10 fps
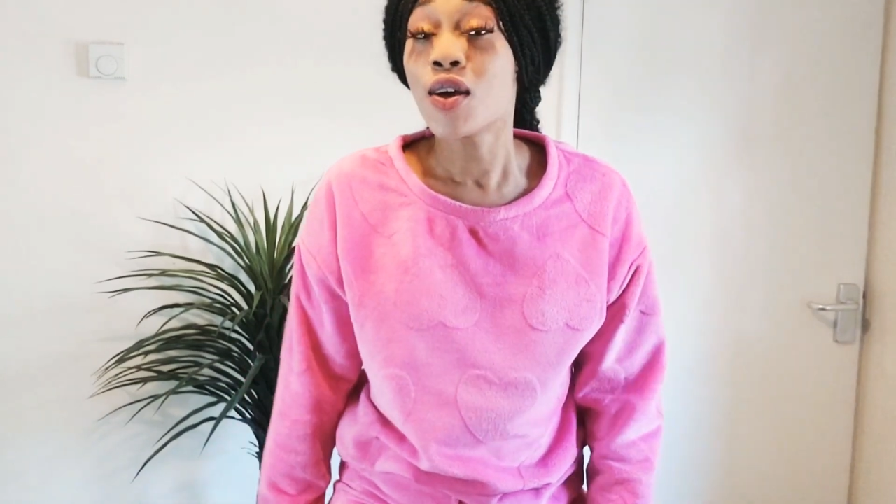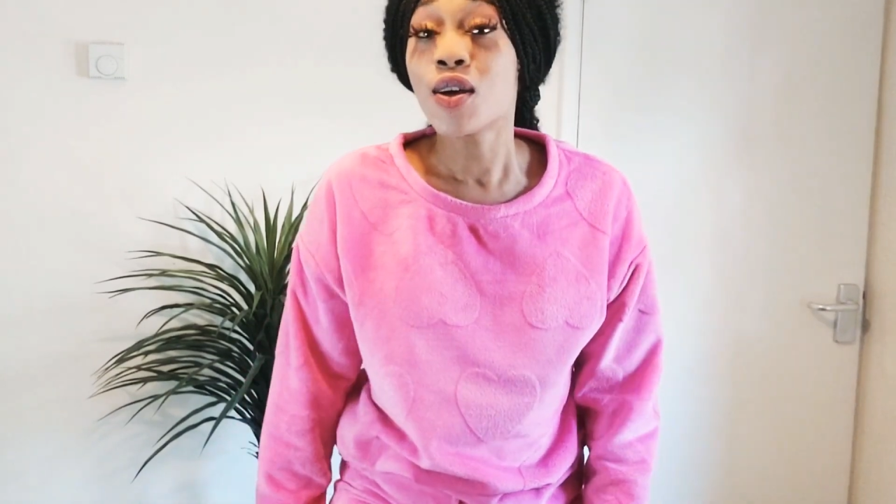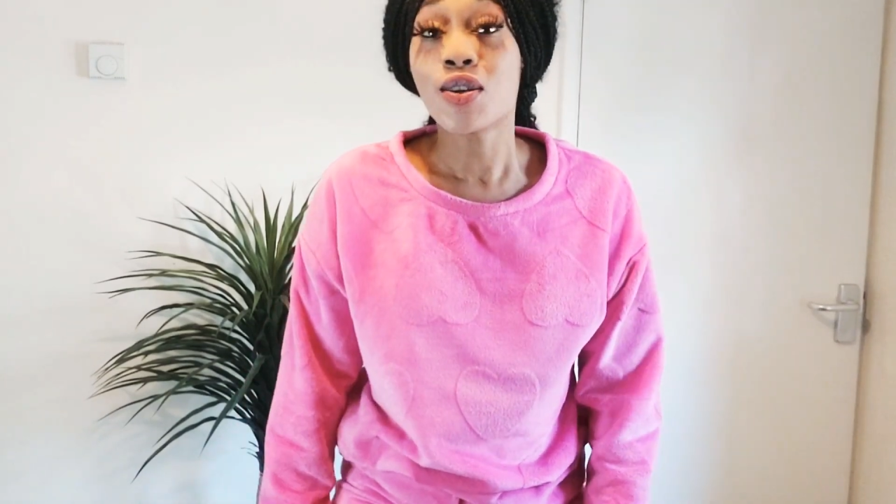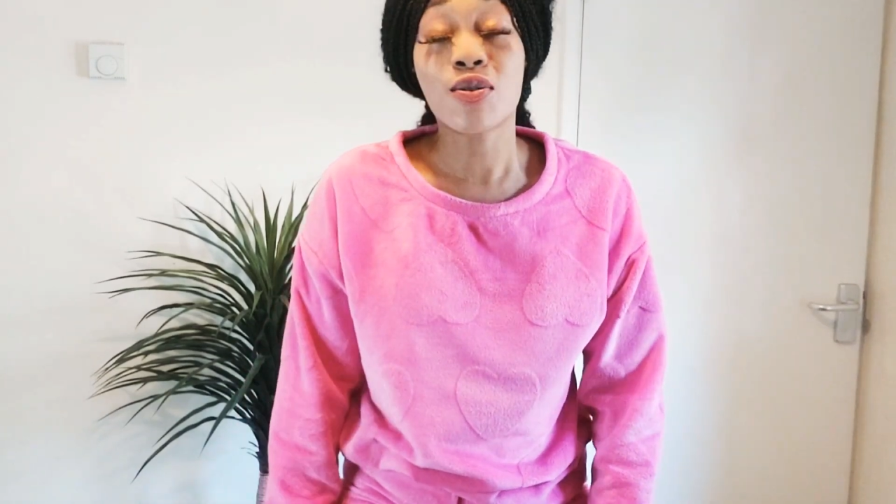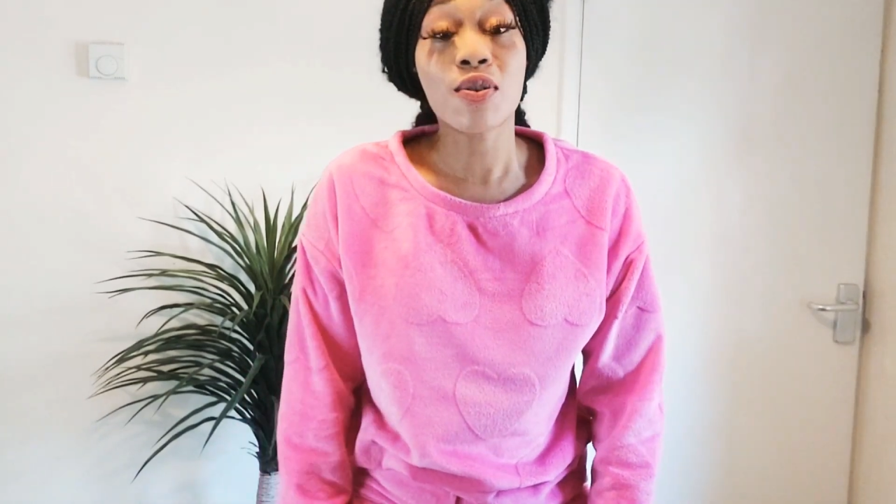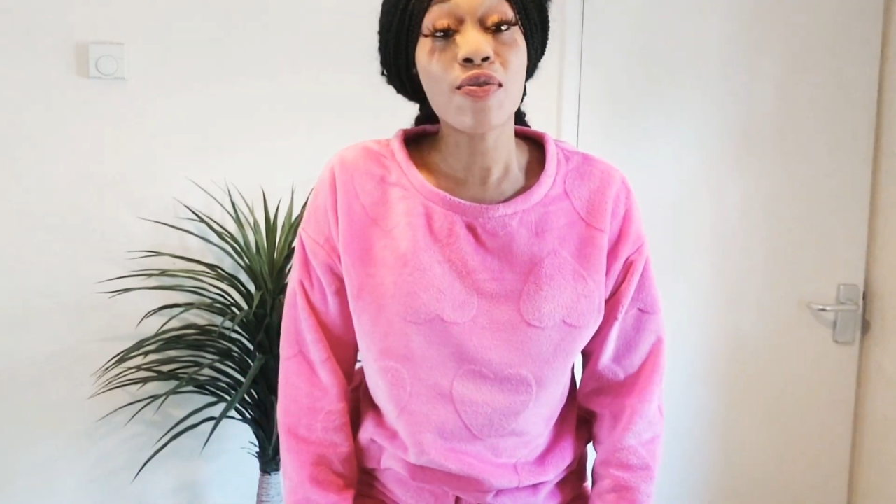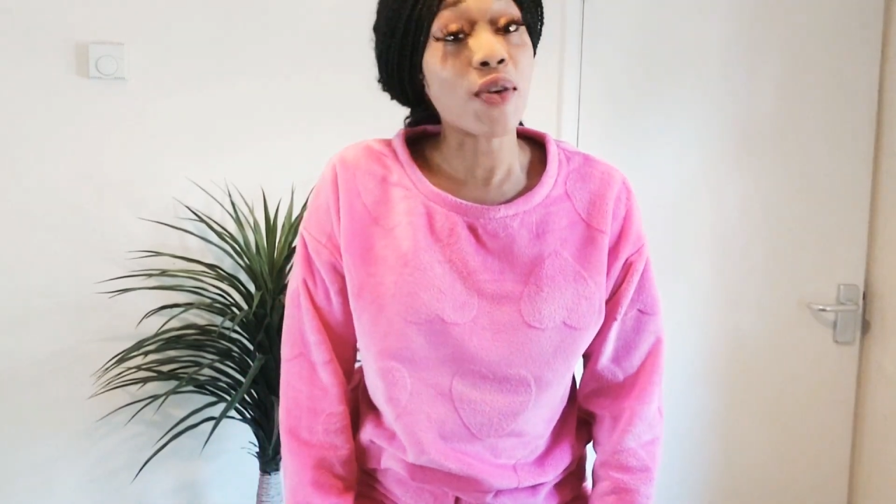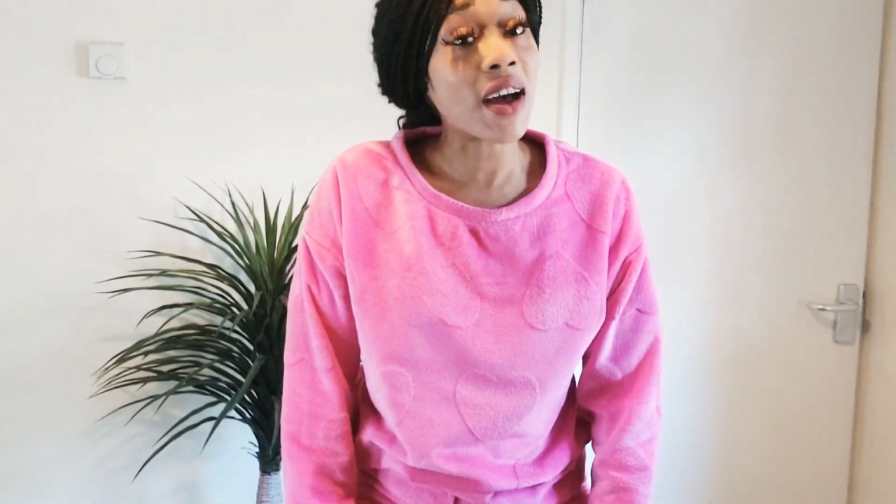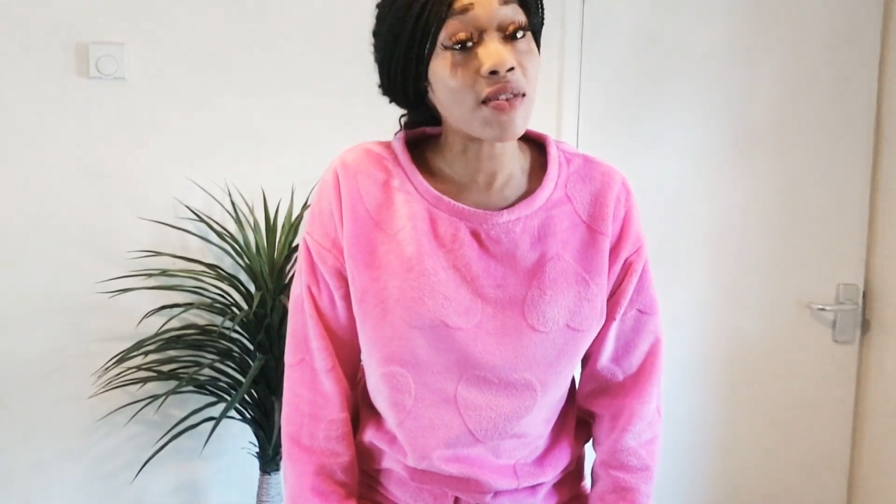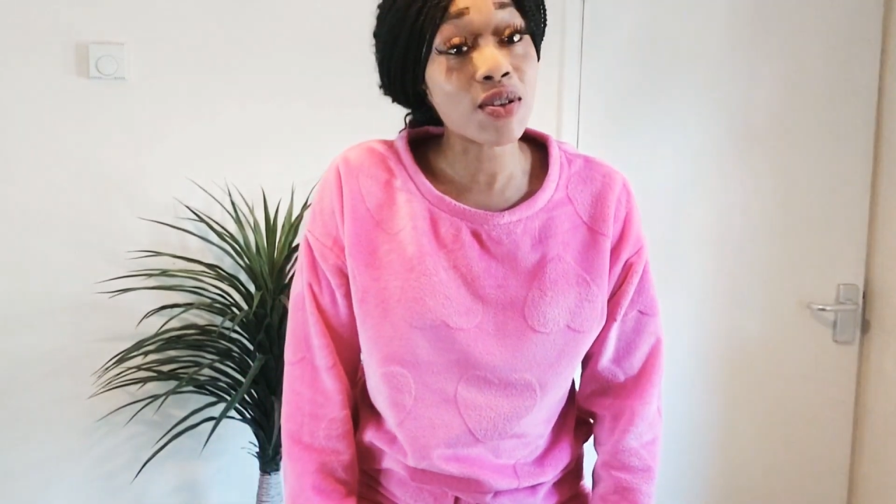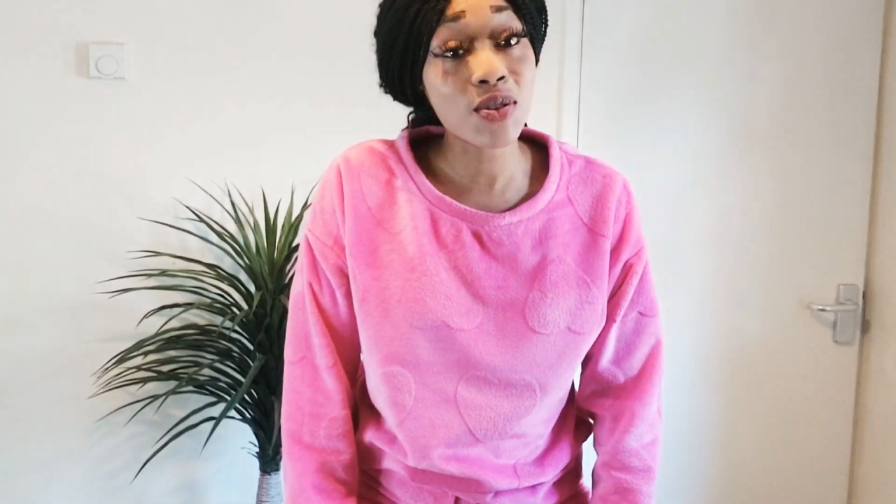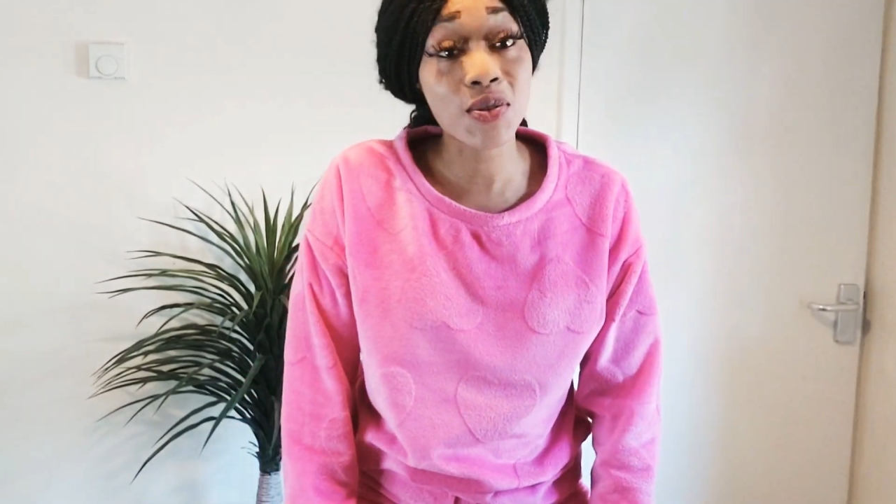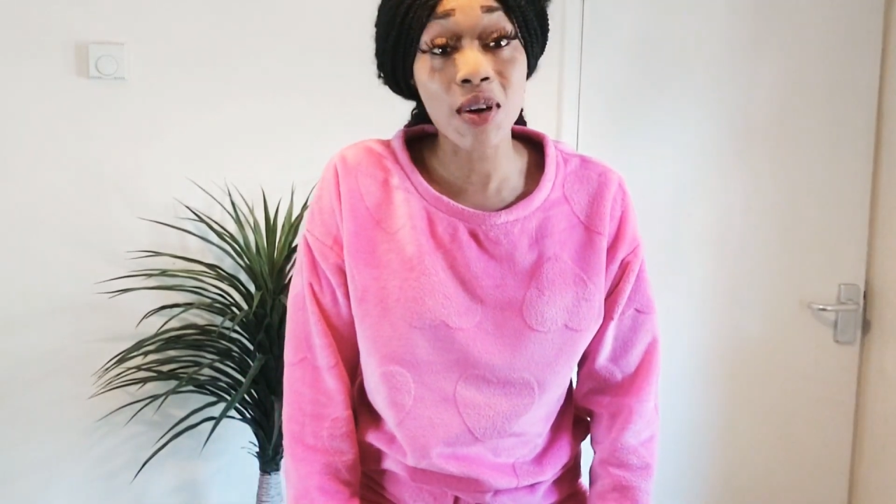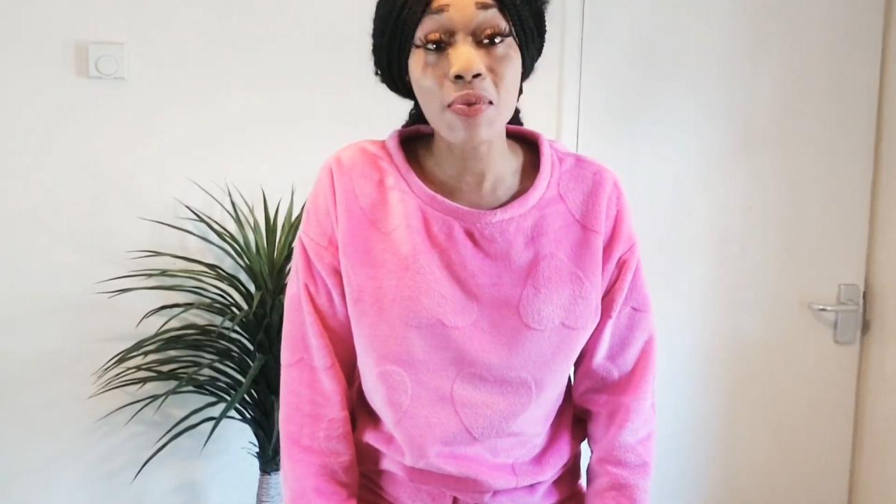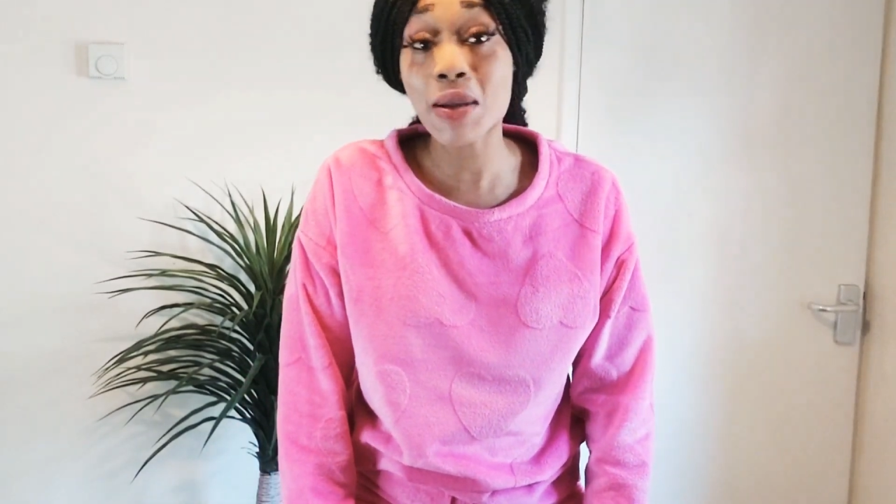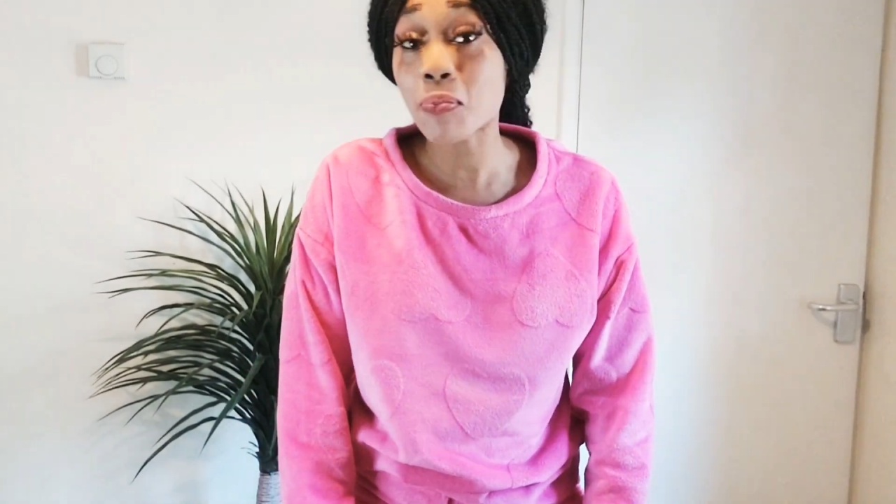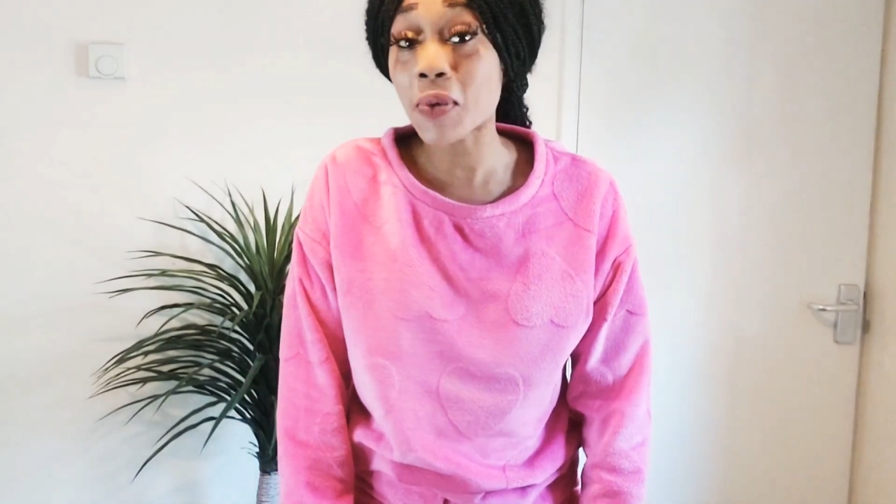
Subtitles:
So if you haven't subscribed yet,